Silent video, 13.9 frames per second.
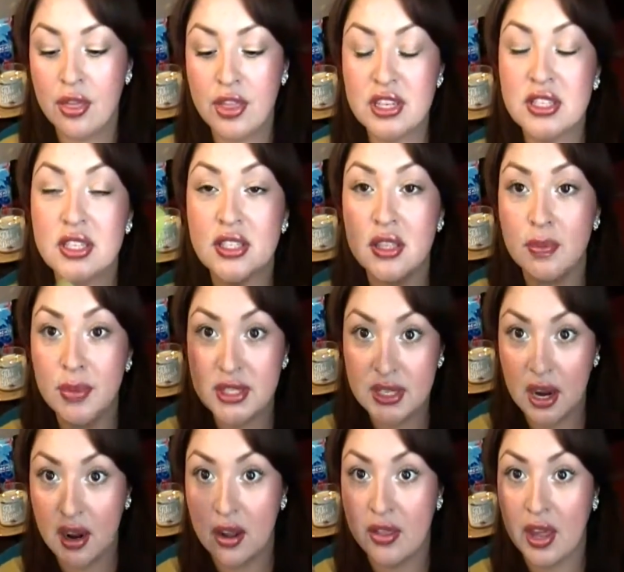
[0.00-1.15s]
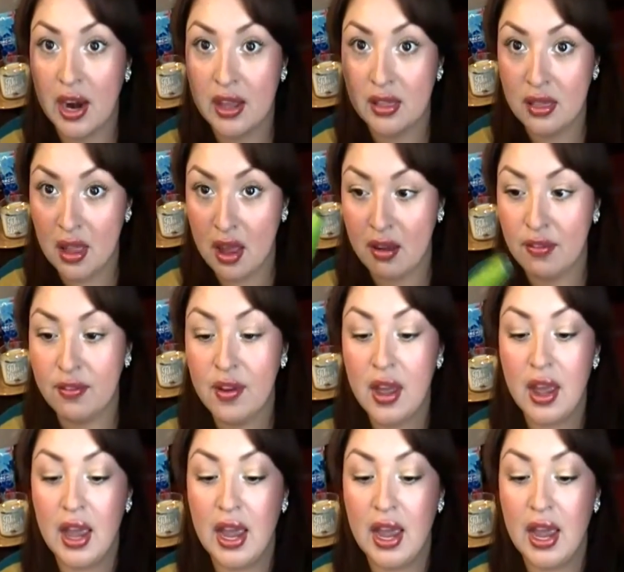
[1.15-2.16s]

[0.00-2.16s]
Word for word: This is the mascara that I love.